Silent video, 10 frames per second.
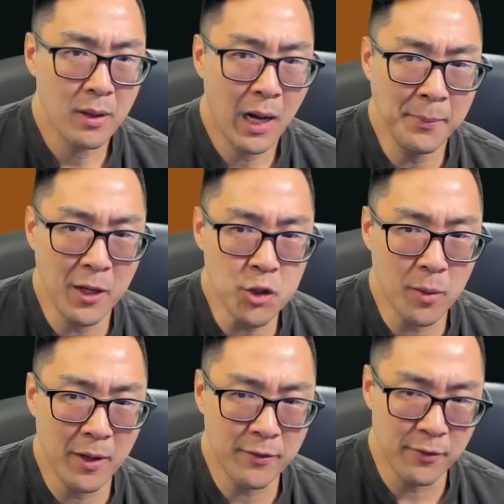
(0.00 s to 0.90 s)
I'm not sure
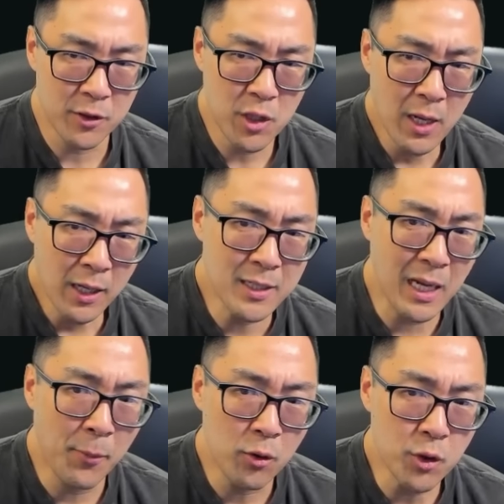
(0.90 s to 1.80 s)
about the village. Because
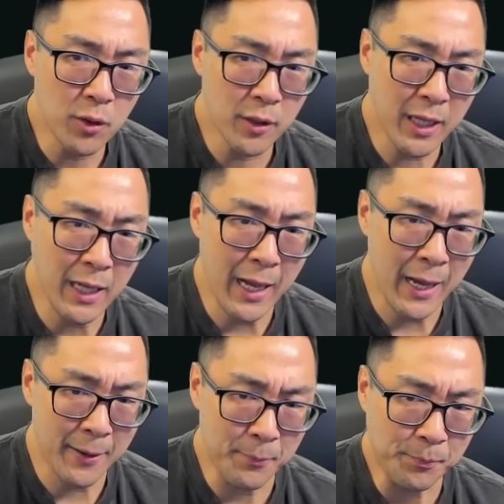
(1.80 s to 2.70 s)
I'm also looking
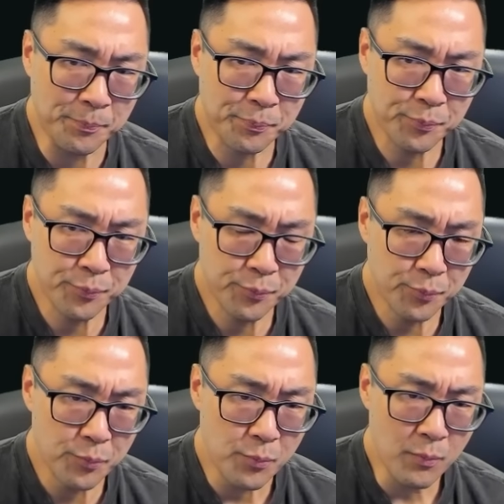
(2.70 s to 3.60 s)
at
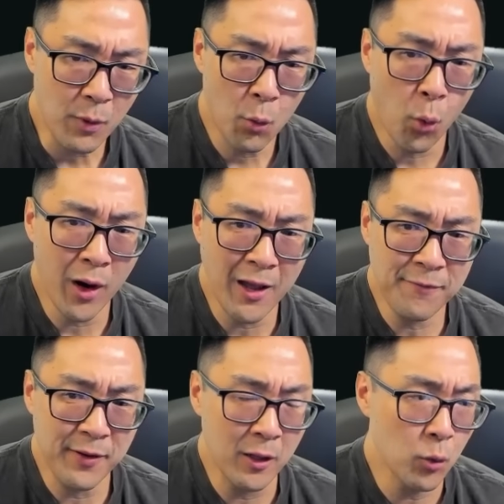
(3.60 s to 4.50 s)
what I
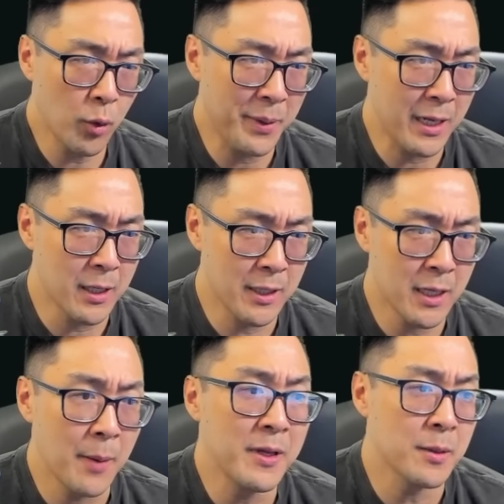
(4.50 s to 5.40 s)
feel would be good
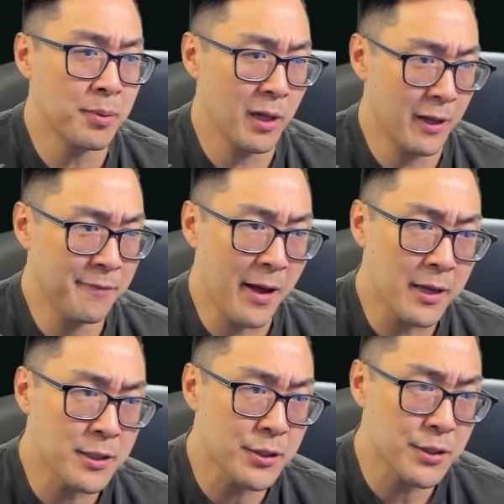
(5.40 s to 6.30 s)
come into play
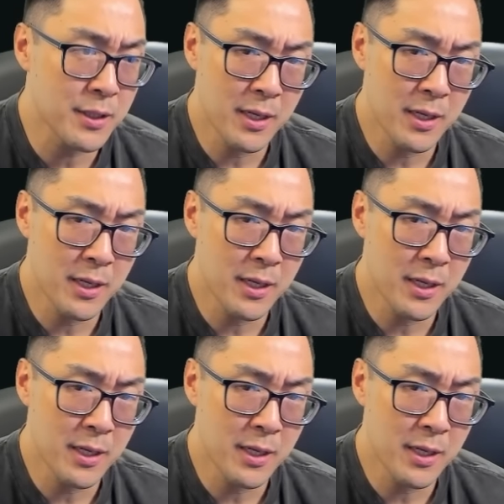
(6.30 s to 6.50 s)
effects,